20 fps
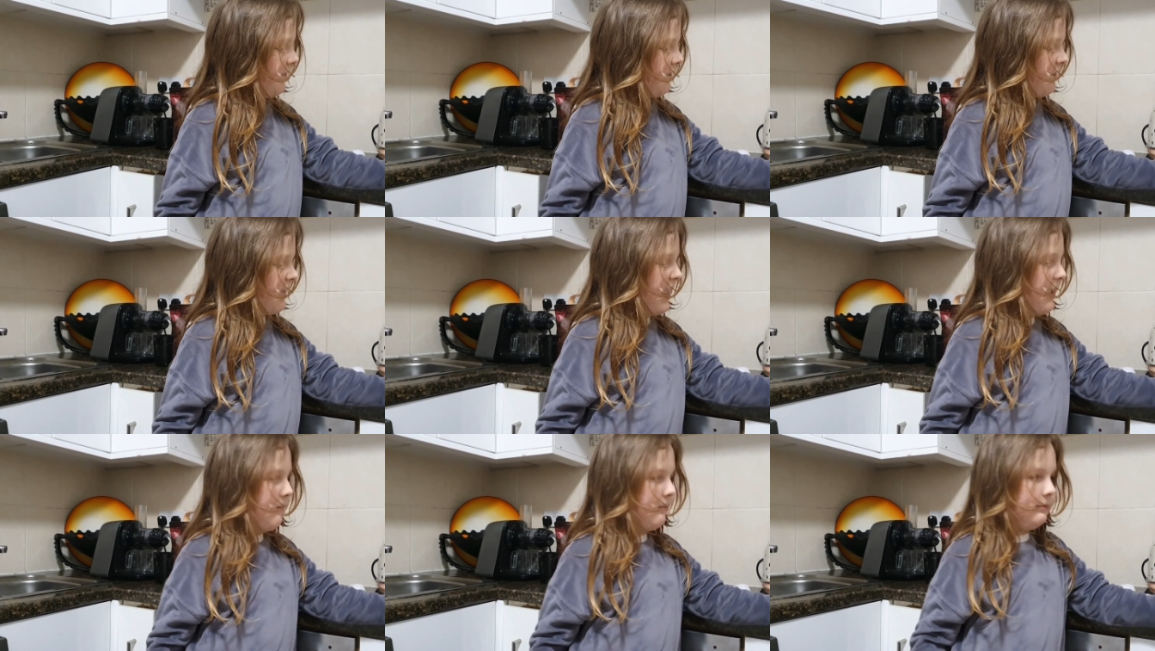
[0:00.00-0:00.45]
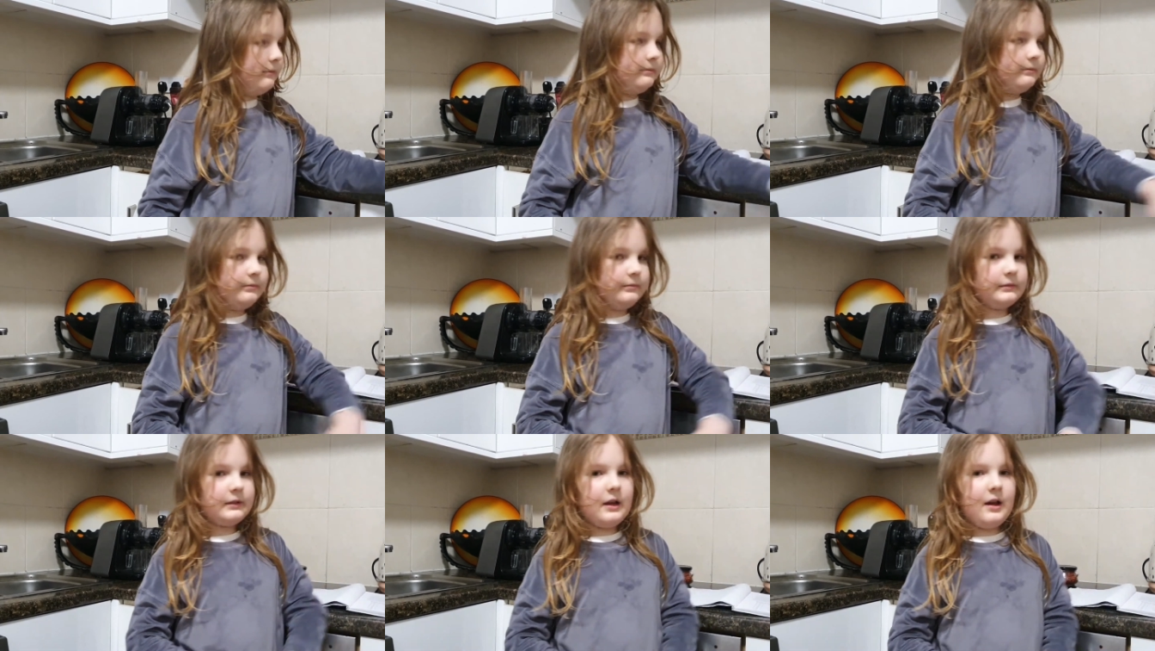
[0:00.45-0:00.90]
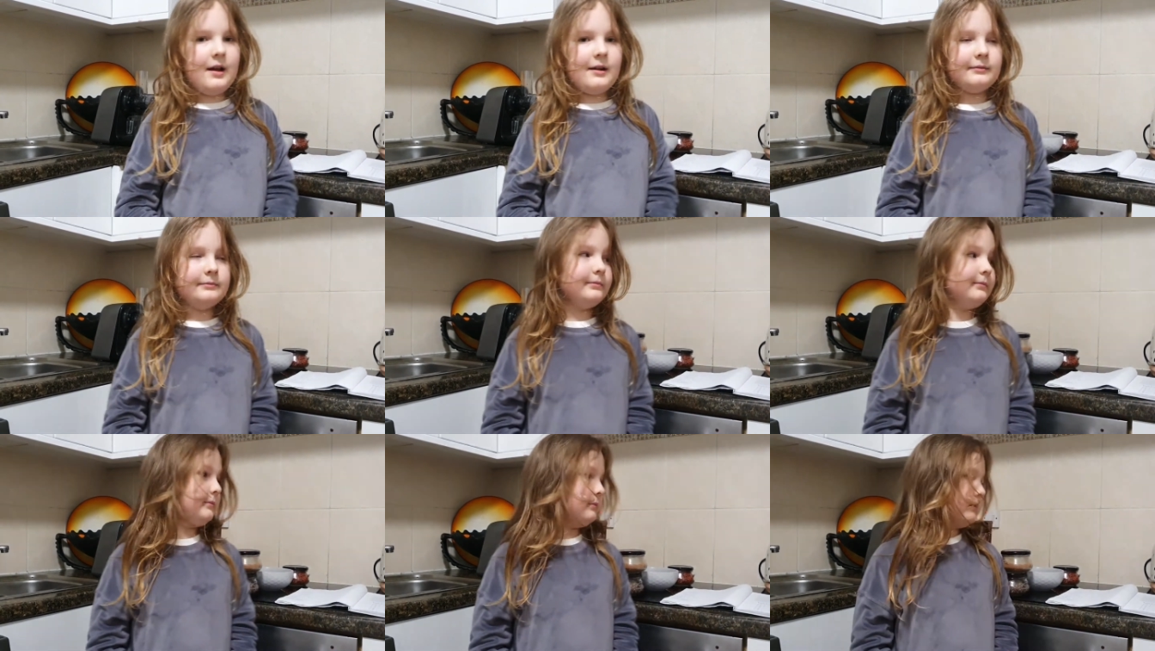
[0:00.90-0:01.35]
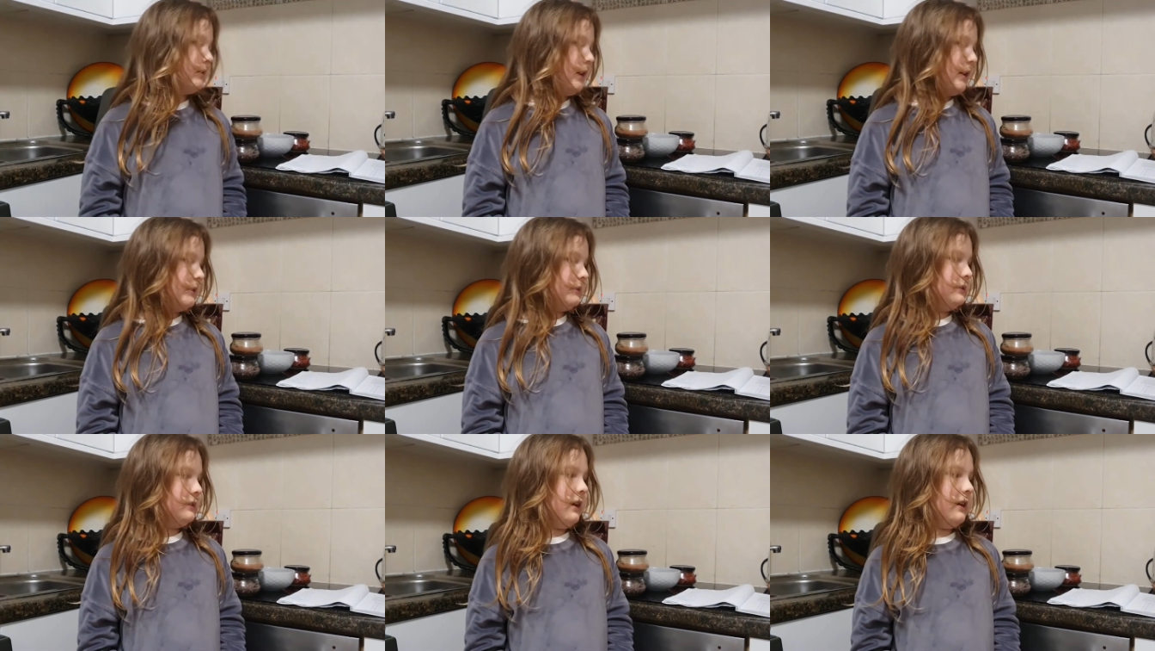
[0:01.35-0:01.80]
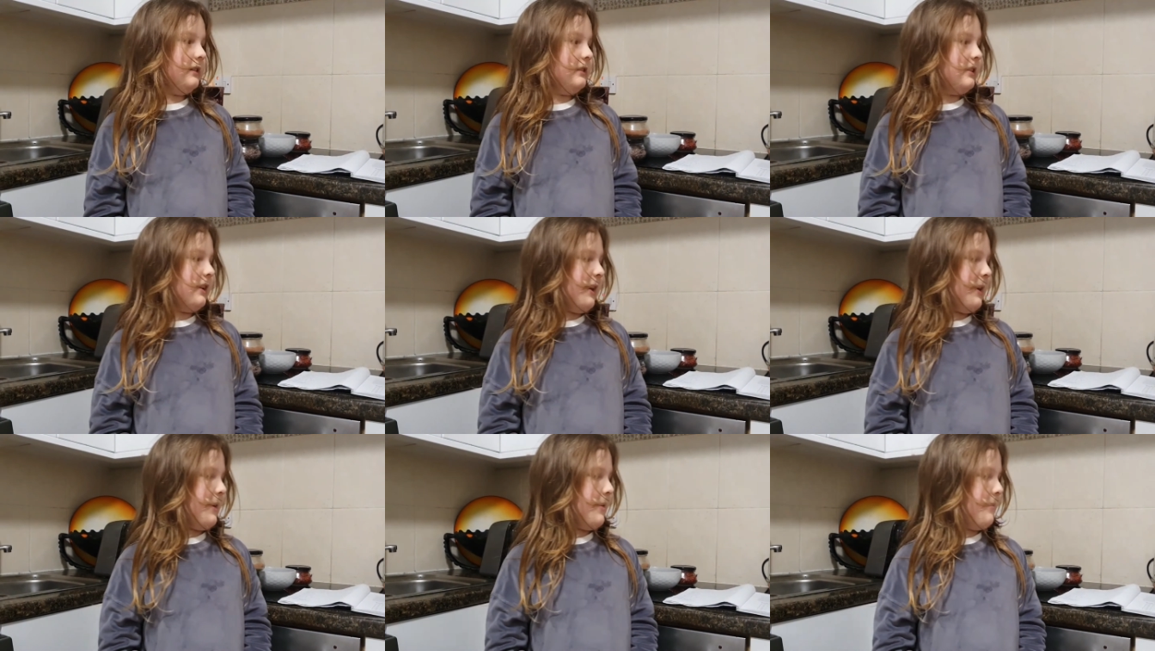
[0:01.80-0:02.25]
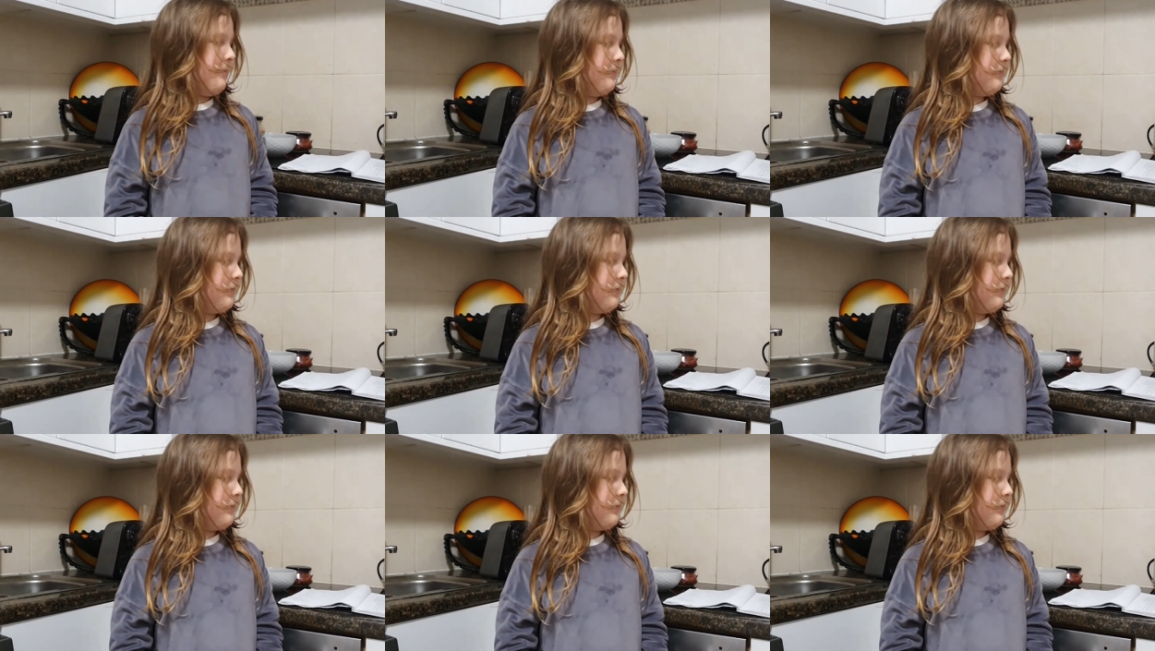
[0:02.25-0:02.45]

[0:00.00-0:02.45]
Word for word: same. They do.